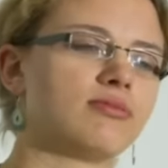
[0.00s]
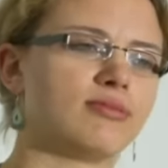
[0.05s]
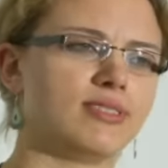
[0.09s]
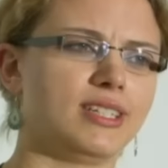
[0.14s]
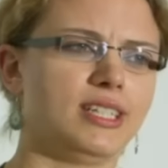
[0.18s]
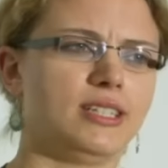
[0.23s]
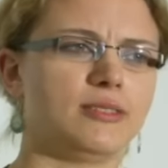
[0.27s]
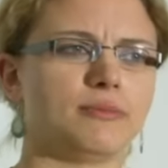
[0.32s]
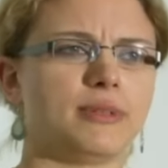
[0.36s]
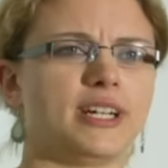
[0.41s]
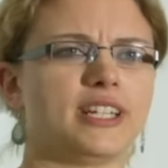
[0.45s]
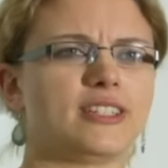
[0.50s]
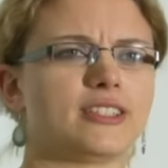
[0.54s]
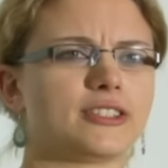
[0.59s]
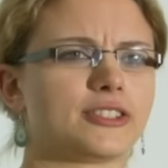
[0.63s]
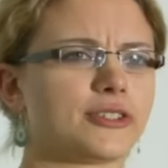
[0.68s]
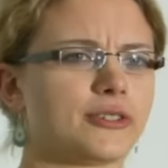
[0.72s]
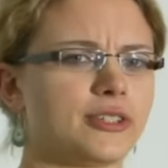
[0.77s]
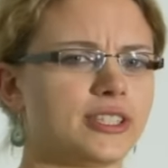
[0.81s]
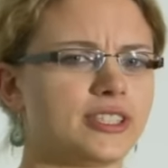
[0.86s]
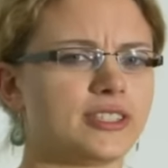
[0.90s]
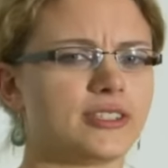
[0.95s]
there are better
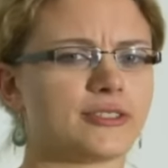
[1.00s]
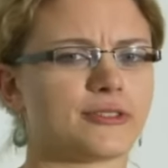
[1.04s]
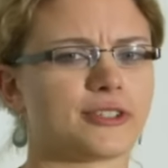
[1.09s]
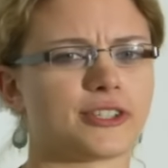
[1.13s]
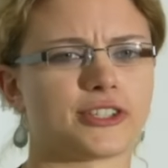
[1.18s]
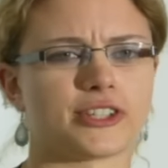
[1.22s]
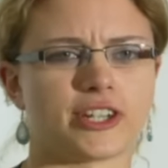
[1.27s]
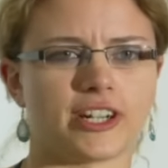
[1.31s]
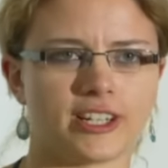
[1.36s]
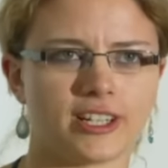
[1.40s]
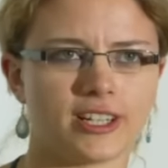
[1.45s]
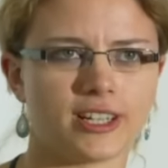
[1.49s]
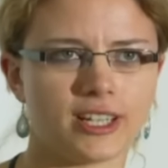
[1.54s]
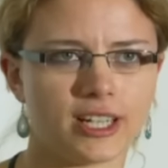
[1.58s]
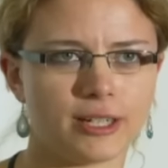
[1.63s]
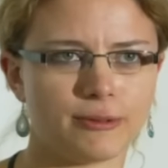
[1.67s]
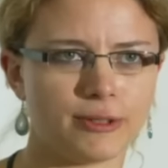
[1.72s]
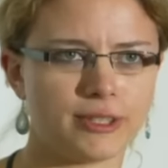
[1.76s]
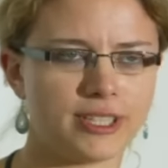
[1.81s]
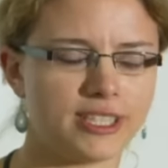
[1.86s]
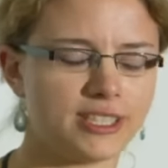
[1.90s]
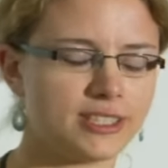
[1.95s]
choices for charting
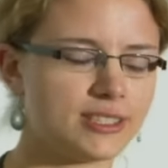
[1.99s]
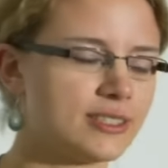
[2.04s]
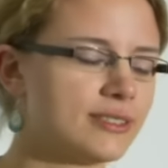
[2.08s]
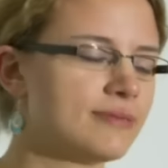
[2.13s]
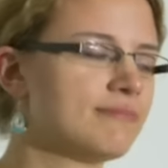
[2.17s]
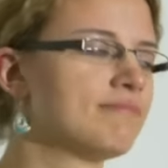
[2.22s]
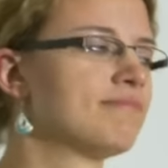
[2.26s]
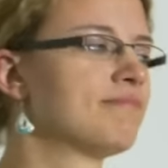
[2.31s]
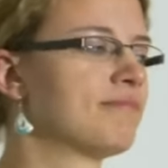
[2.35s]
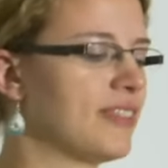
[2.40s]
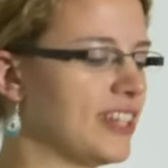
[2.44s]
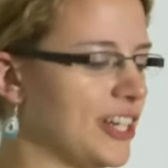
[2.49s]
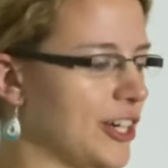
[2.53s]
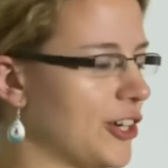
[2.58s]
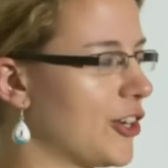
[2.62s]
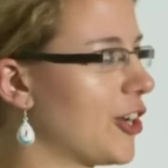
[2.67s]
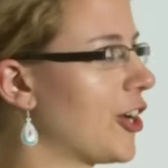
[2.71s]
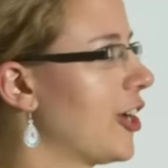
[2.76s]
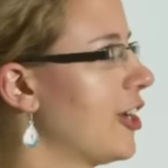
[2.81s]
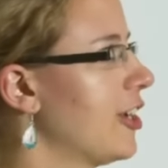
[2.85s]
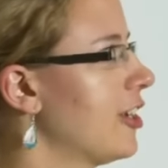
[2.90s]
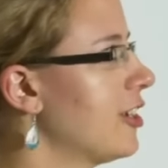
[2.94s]
libraries. There
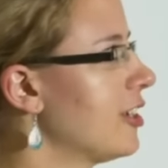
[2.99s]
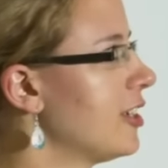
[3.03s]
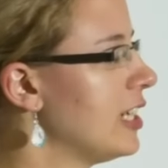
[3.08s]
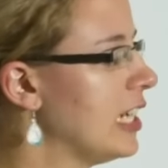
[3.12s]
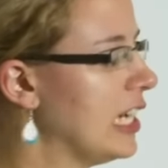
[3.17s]
are.